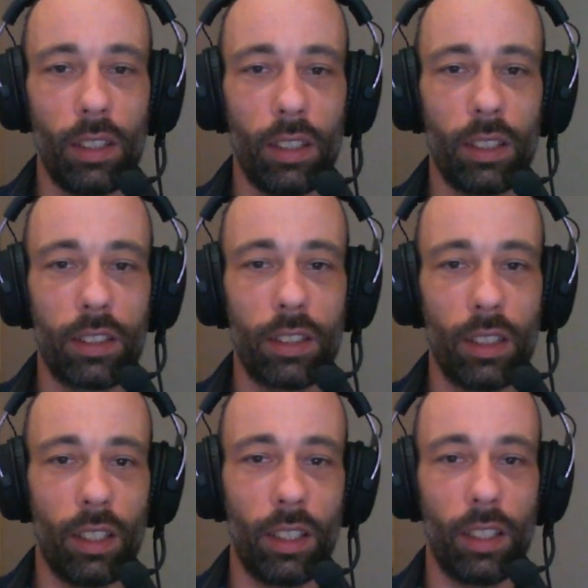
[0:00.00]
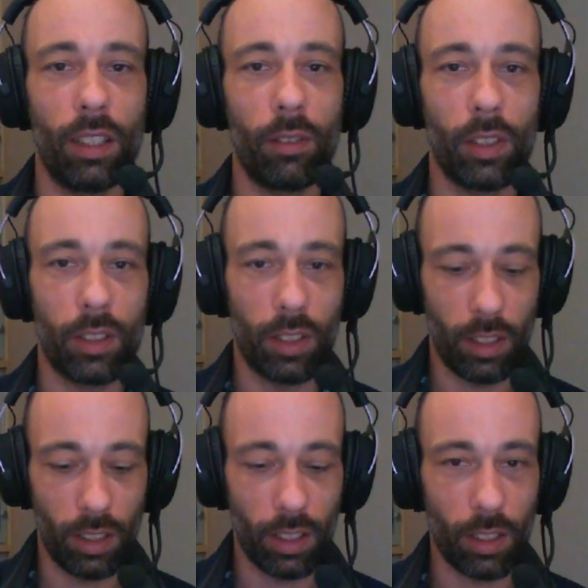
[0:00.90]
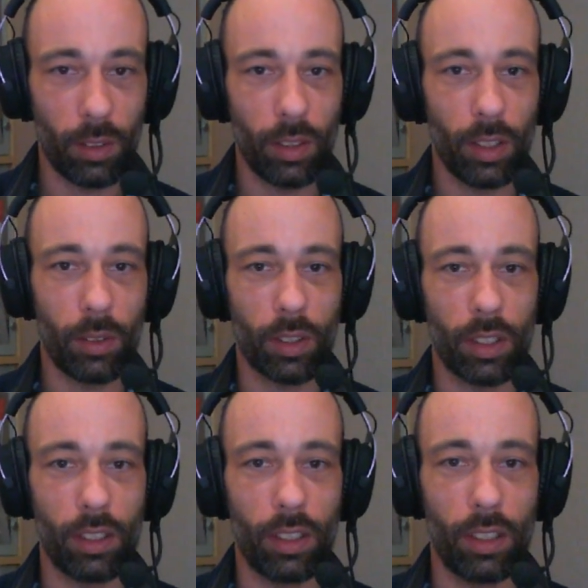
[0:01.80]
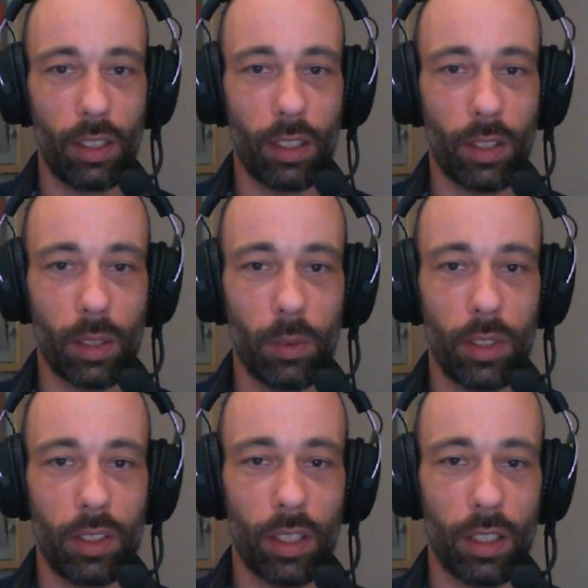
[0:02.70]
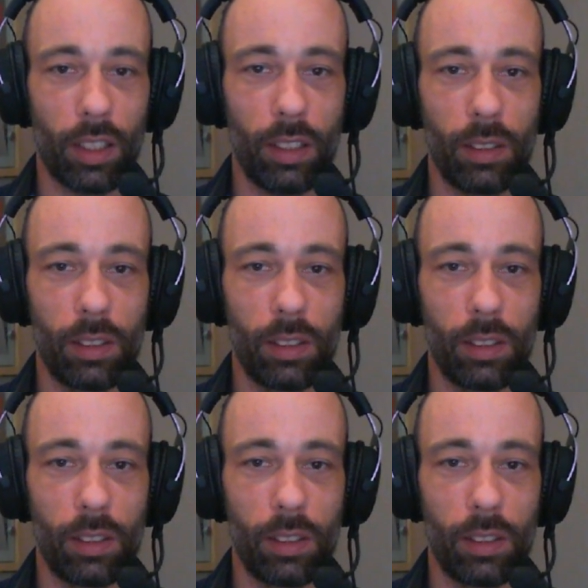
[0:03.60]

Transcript: it's eventually how you can connect with each other.